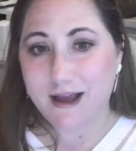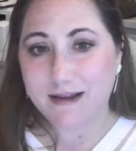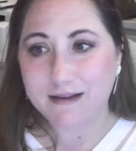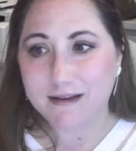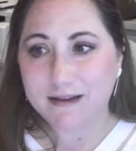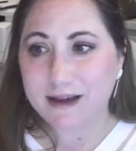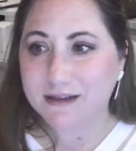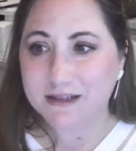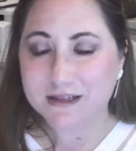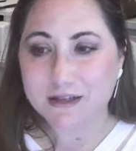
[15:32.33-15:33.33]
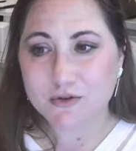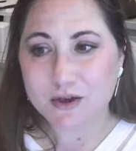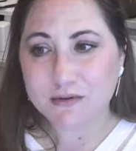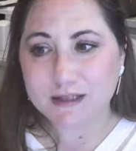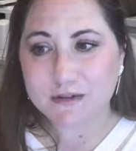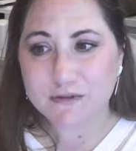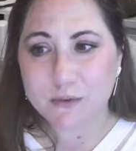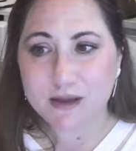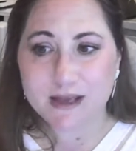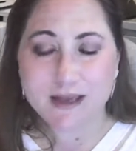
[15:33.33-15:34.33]
And yeah, just enjoy the rest of your
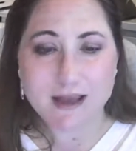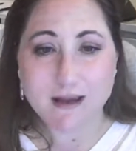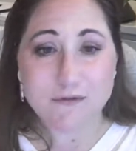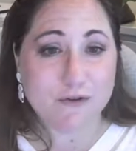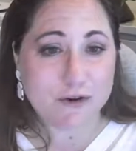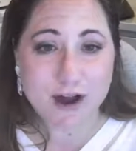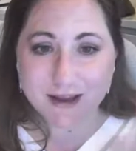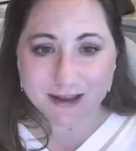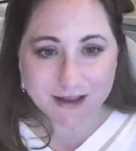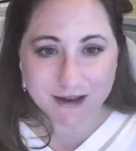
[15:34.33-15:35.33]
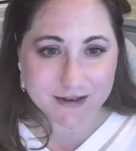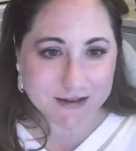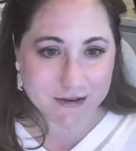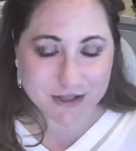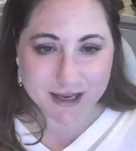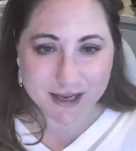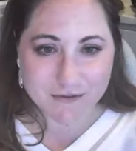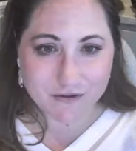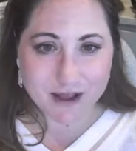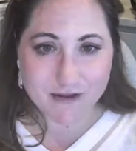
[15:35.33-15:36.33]
week. If you're not here and don't check in
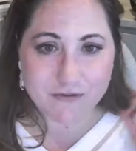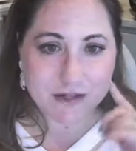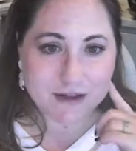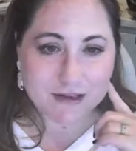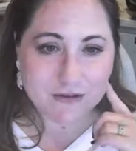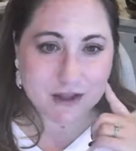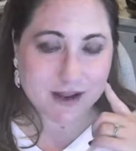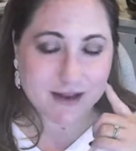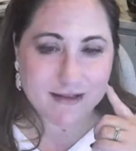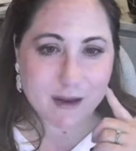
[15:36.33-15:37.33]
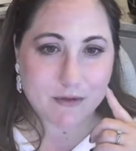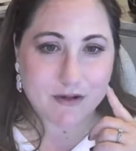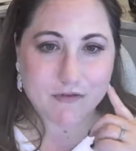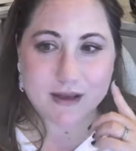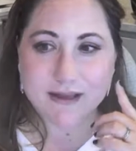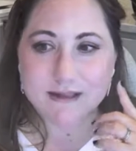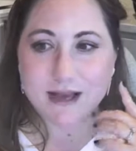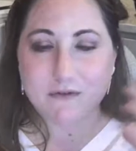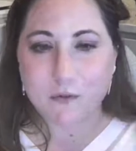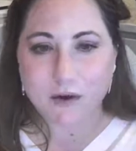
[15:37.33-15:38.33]
for Live with Liz over the next couple of weeks,
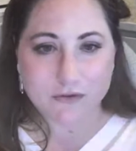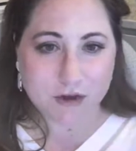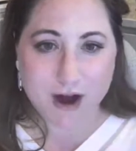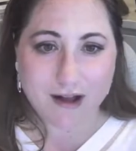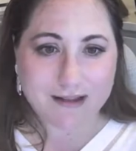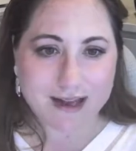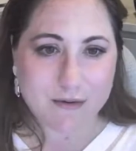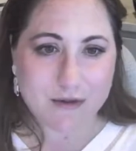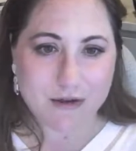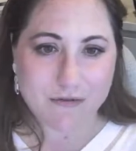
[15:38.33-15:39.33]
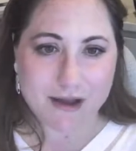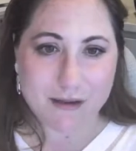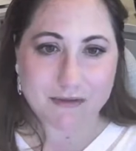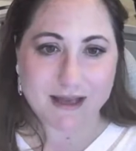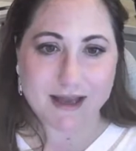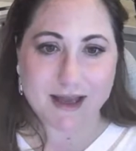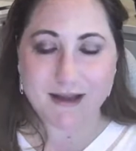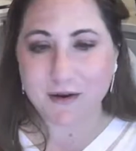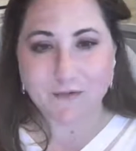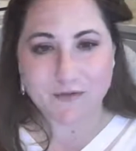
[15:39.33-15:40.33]
have a wonderful holiday with your family
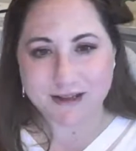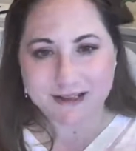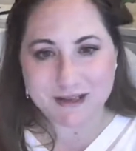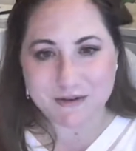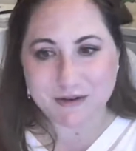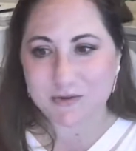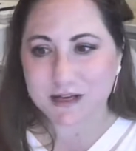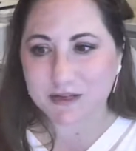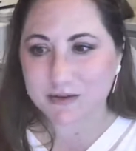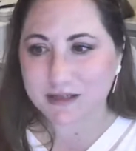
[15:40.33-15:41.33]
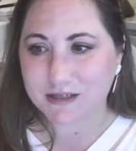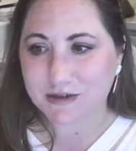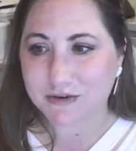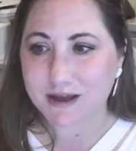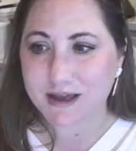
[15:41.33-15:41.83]
and hopefully see you in 2022.